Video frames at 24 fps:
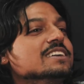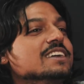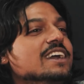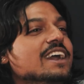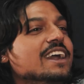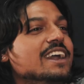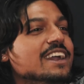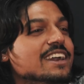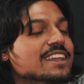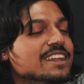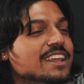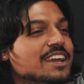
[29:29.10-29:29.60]

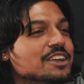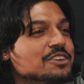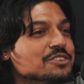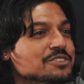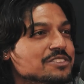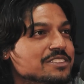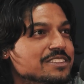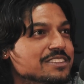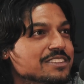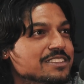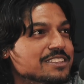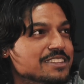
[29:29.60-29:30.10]
And I
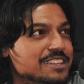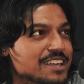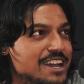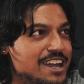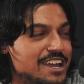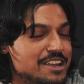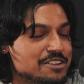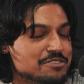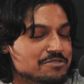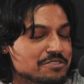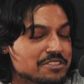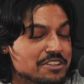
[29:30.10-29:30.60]

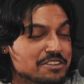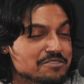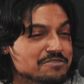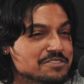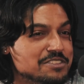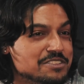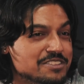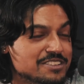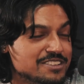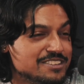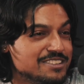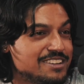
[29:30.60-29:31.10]
I loved
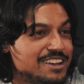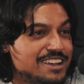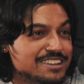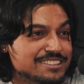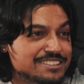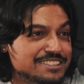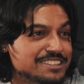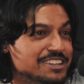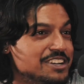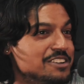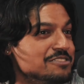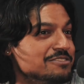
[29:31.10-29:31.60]
the
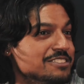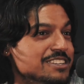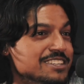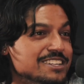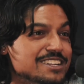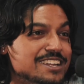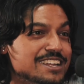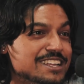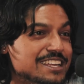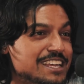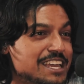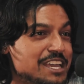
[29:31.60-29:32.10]
idea of it and
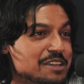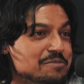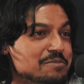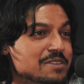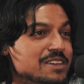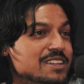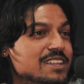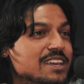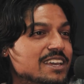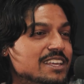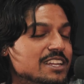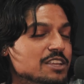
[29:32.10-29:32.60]
I came
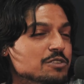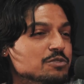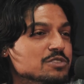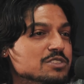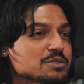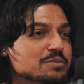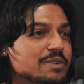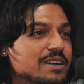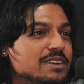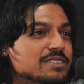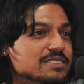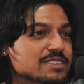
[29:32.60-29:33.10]
in and it was
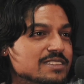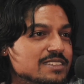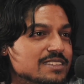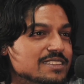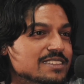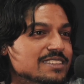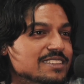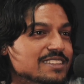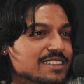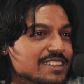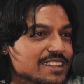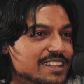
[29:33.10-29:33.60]
about
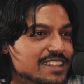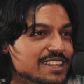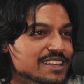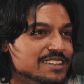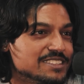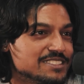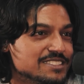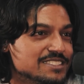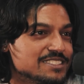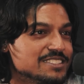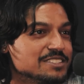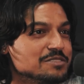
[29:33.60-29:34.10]

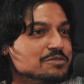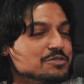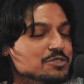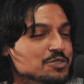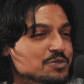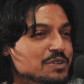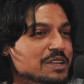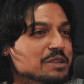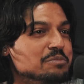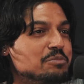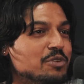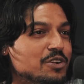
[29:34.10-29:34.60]
this,
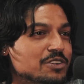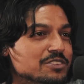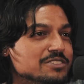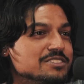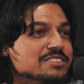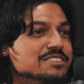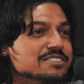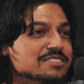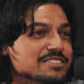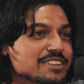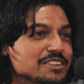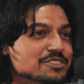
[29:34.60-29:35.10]
doing
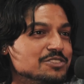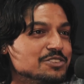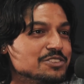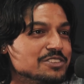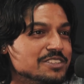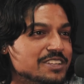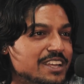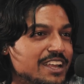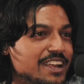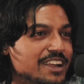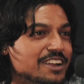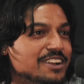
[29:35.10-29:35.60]
person-centered
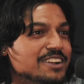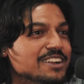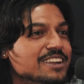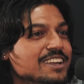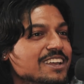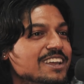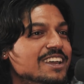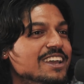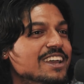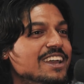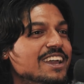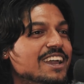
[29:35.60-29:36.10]
care.
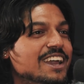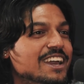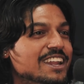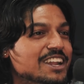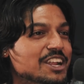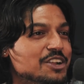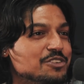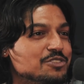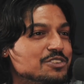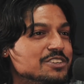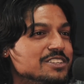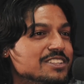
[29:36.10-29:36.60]
Mm-hmm. And I
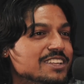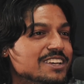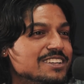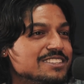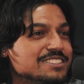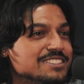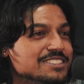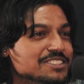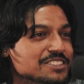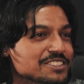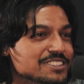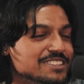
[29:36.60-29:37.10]
realized
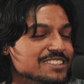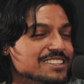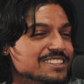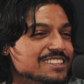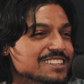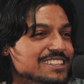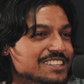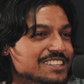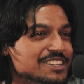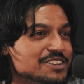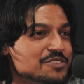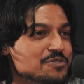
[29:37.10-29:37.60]
the
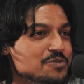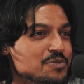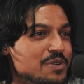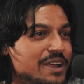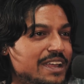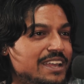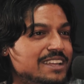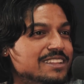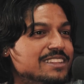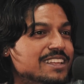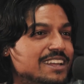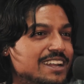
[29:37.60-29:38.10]

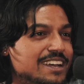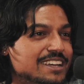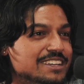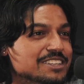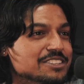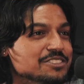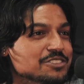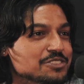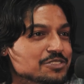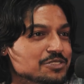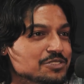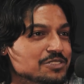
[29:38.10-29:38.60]
way that I
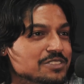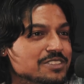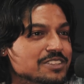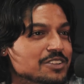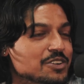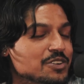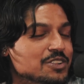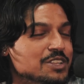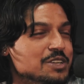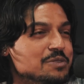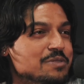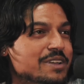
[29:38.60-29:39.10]
could do the
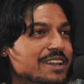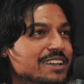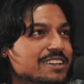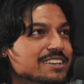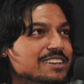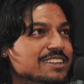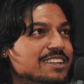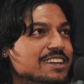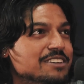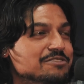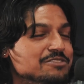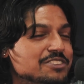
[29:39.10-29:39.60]
only way I
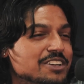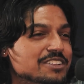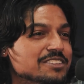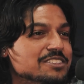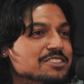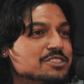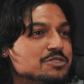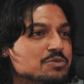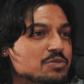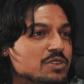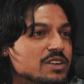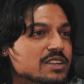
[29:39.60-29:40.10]
could have done
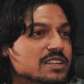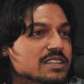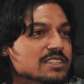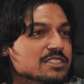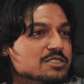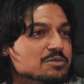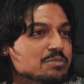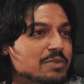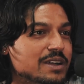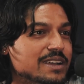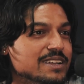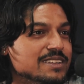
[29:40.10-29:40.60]
this work is
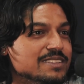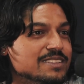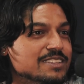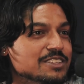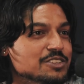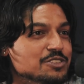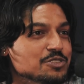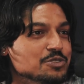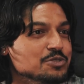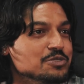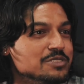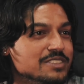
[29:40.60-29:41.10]
by
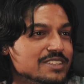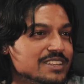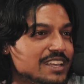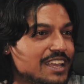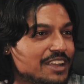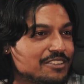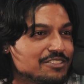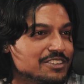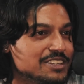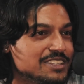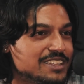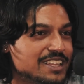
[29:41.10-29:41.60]
using
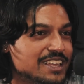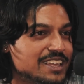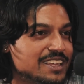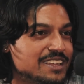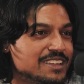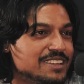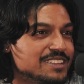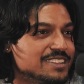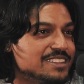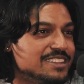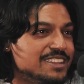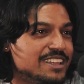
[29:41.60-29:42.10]

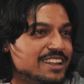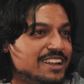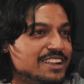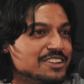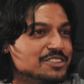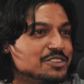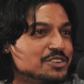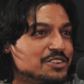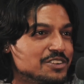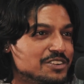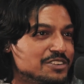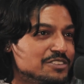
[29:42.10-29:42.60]
everything that I
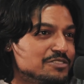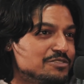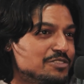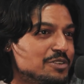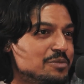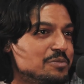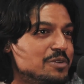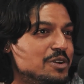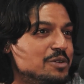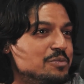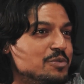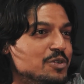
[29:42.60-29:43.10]
learned
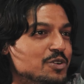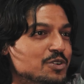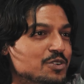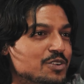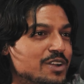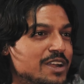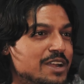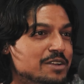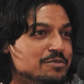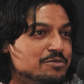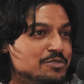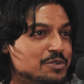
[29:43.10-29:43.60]
from our
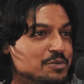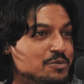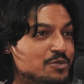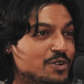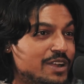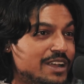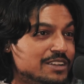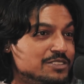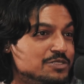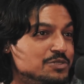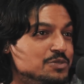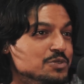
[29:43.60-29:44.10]
program, from
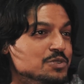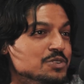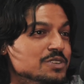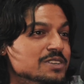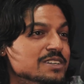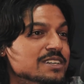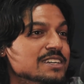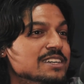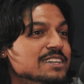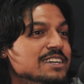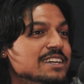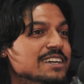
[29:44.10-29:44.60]
grad school,
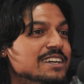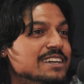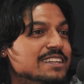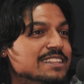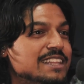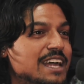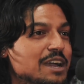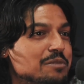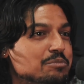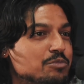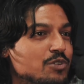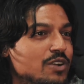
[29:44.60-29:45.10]
mm-hmm.
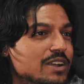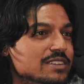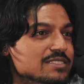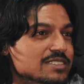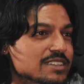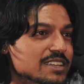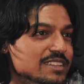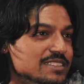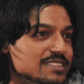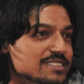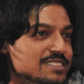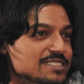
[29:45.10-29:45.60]
that
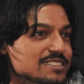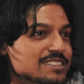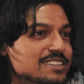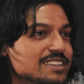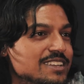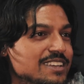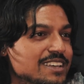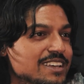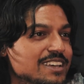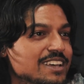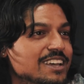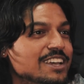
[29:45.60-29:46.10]
presence
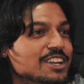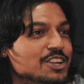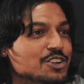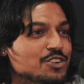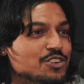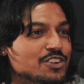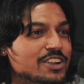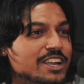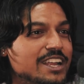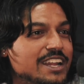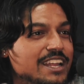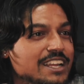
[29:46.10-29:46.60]
mm-hmm.
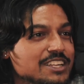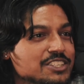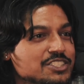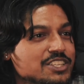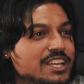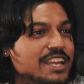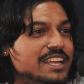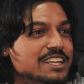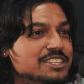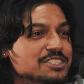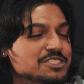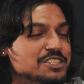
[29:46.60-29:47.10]
creating
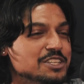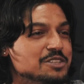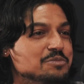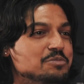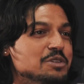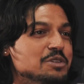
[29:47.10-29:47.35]
change in